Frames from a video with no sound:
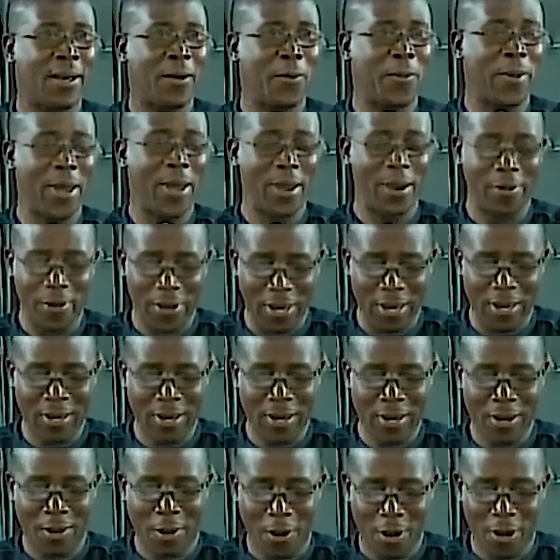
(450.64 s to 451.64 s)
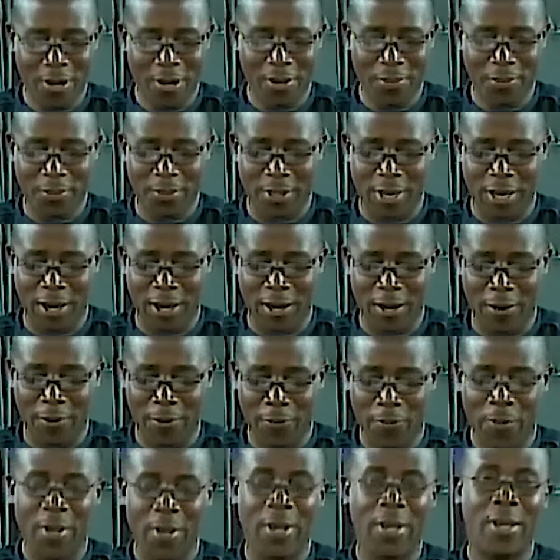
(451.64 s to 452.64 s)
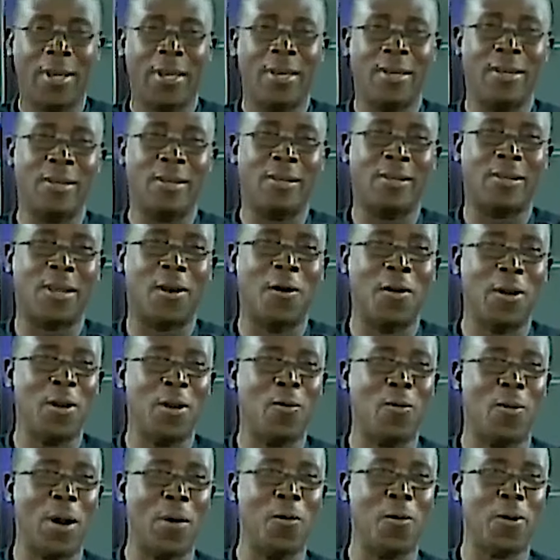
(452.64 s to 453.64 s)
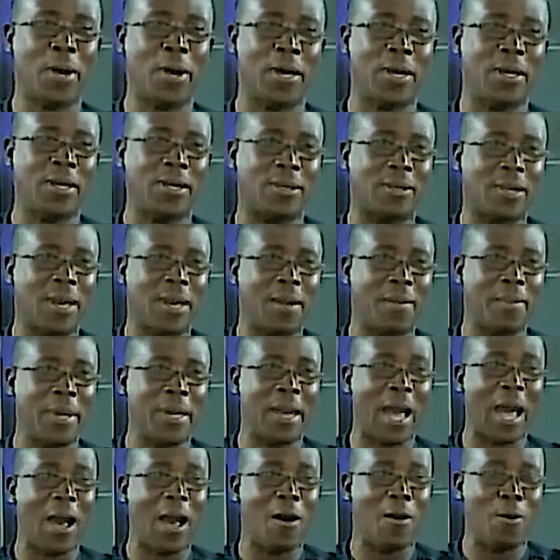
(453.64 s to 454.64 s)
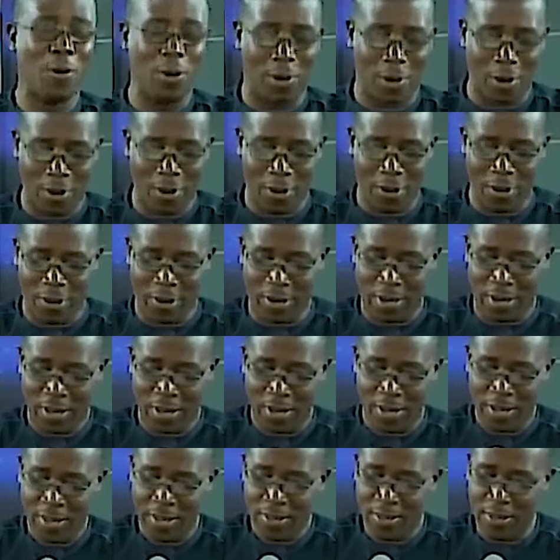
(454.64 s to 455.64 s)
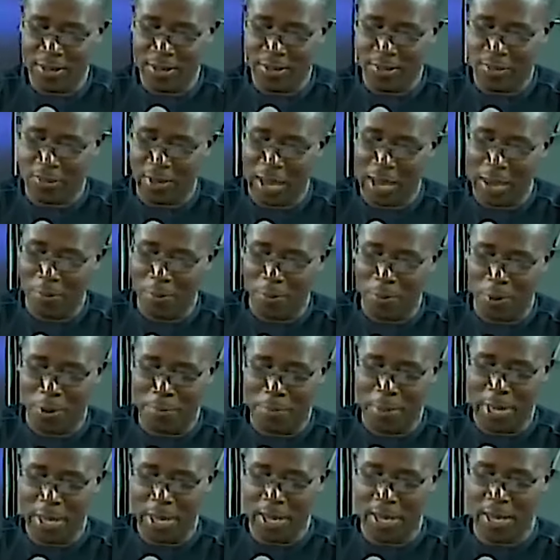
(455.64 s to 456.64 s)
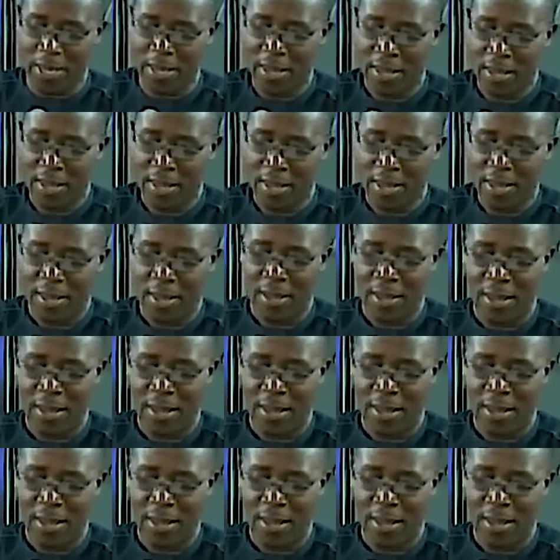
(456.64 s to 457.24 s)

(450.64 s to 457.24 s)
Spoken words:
wherein God himself is the only one who can determine how long this time will be.